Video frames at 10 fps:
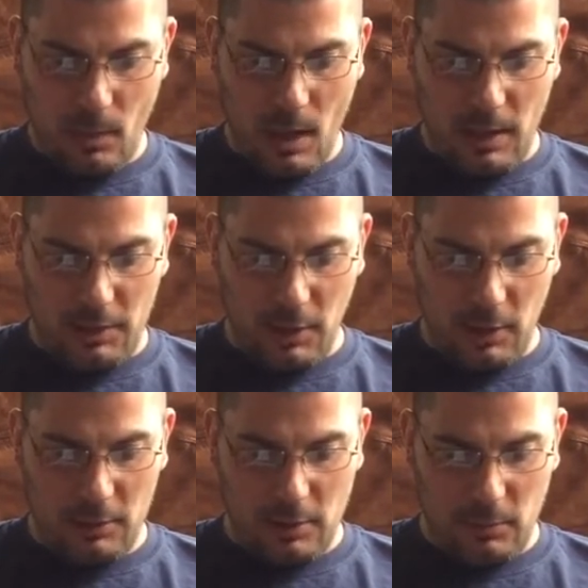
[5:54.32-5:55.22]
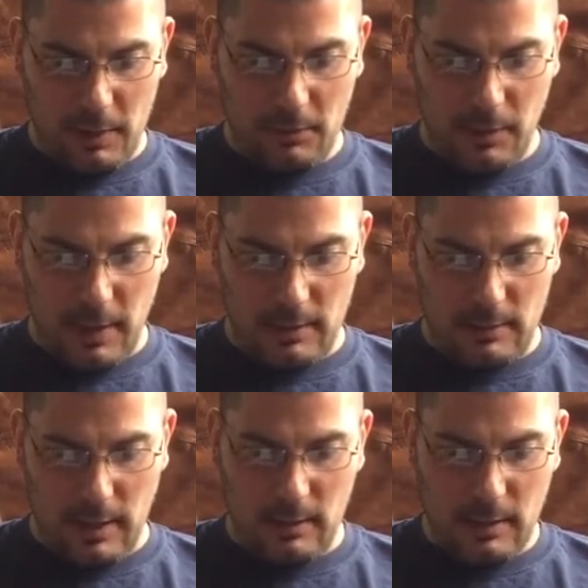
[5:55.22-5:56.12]
He turned and reached for the
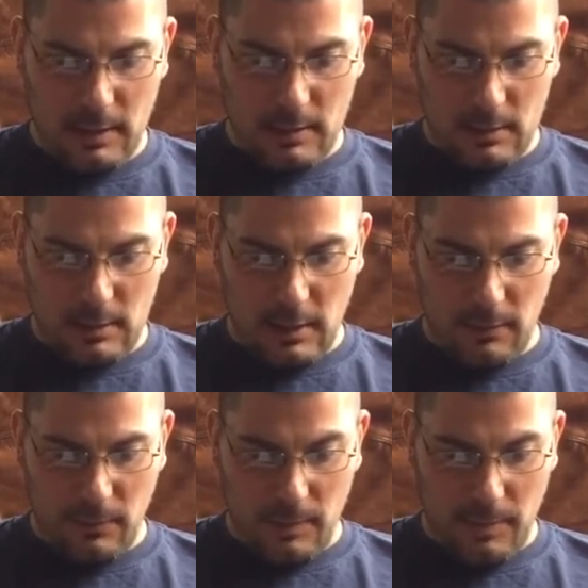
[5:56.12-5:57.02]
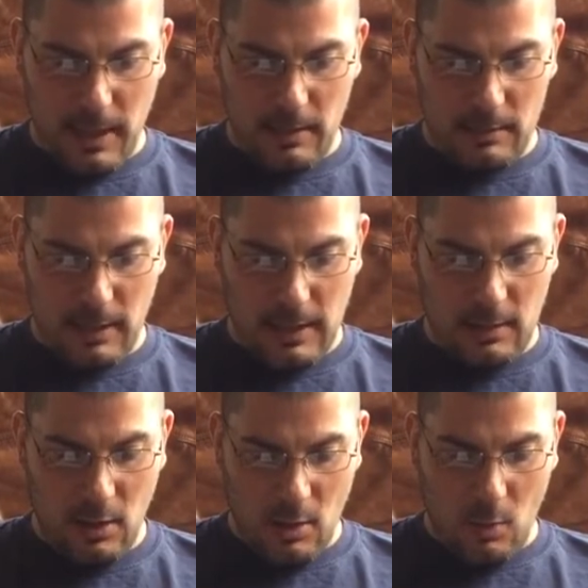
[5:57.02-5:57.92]
headset, slid it from the pilot's
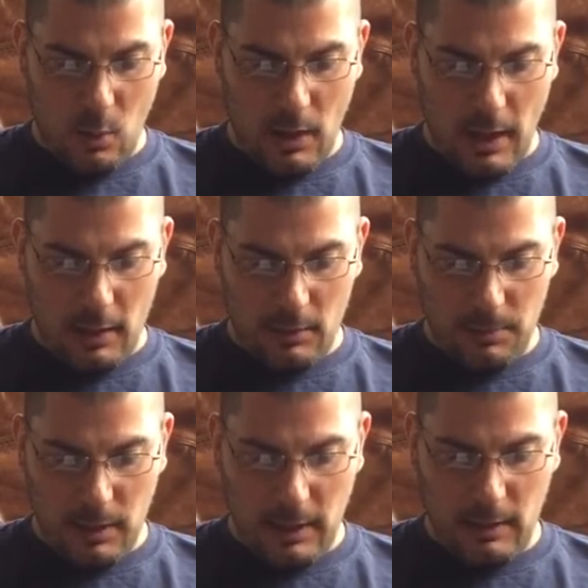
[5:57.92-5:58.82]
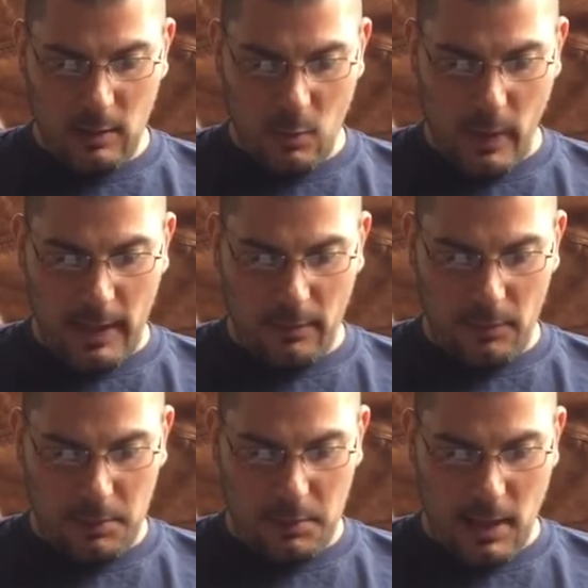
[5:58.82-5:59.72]
head, one eye on the plane, waiting for
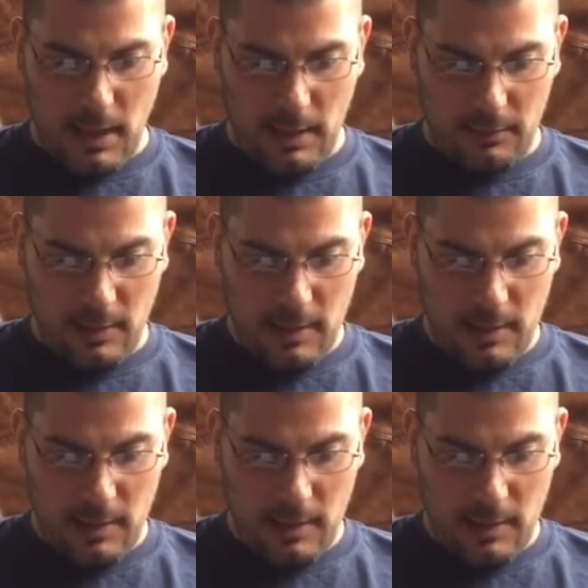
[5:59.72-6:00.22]
it to dive.